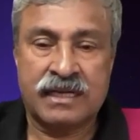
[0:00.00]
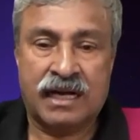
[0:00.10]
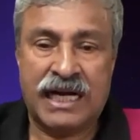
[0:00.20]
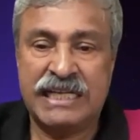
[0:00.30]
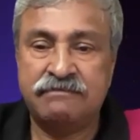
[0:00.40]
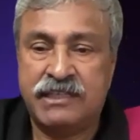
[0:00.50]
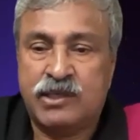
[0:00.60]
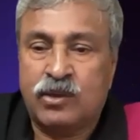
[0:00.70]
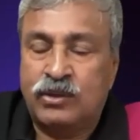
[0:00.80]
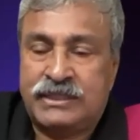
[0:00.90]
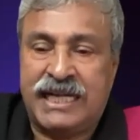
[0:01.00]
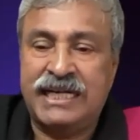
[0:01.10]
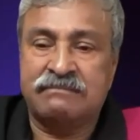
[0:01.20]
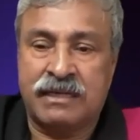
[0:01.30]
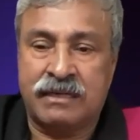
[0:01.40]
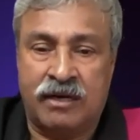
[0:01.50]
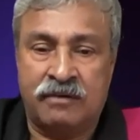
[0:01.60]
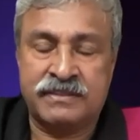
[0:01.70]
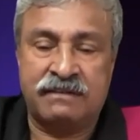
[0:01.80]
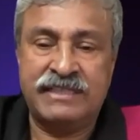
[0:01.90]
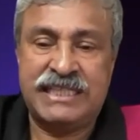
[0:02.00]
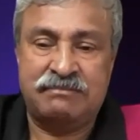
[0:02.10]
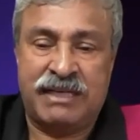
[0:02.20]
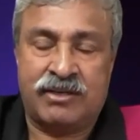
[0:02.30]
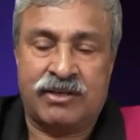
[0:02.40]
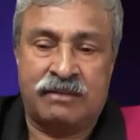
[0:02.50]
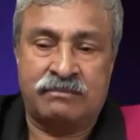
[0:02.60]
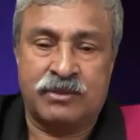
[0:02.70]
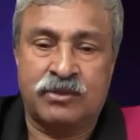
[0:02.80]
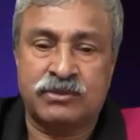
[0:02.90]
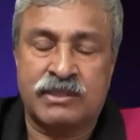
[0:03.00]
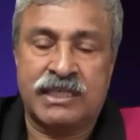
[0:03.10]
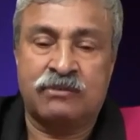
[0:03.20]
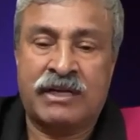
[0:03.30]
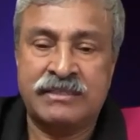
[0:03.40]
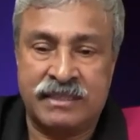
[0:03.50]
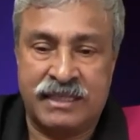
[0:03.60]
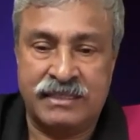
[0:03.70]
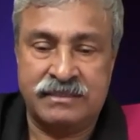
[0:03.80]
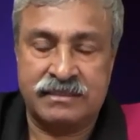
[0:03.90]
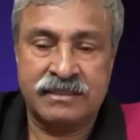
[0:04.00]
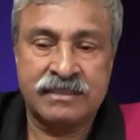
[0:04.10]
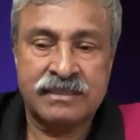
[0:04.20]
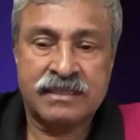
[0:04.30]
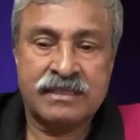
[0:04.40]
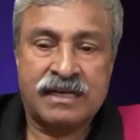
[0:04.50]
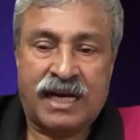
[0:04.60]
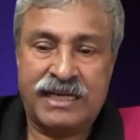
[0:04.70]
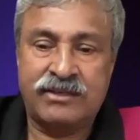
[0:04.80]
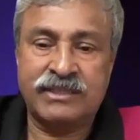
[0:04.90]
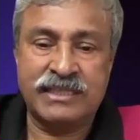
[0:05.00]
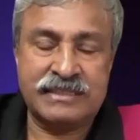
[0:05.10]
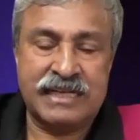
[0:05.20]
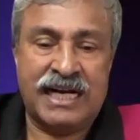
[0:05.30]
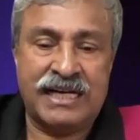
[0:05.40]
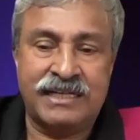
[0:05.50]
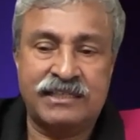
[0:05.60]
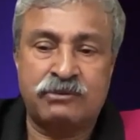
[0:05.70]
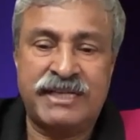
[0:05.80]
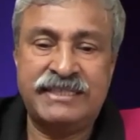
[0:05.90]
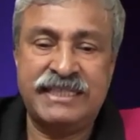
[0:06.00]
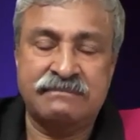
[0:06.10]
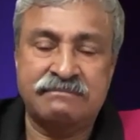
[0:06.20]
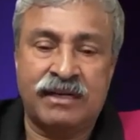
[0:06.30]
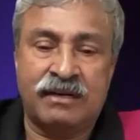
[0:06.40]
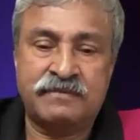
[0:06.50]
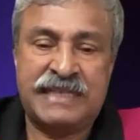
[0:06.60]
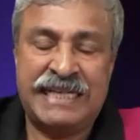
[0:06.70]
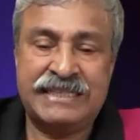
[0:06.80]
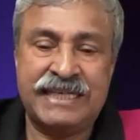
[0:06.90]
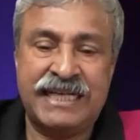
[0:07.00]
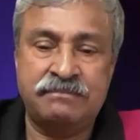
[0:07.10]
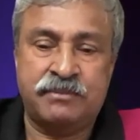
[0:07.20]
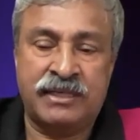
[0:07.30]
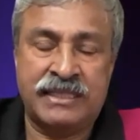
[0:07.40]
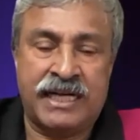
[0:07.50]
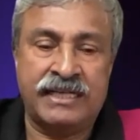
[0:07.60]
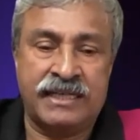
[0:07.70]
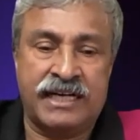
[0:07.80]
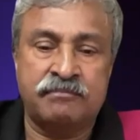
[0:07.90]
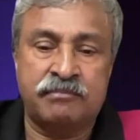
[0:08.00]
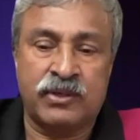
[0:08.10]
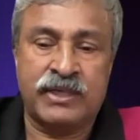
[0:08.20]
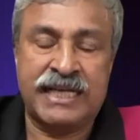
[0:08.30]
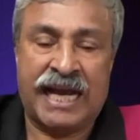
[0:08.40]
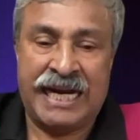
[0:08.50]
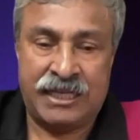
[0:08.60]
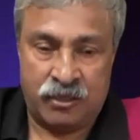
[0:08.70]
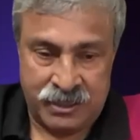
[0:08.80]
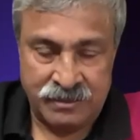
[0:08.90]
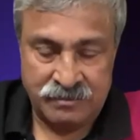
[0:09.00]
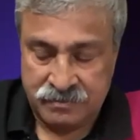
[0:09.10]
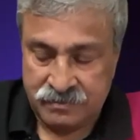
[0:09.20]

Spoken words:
I withdrew 10 ml of 70 microgram ozone in one syringe, and into this added 20 ml of 99.99 purity hydrogen,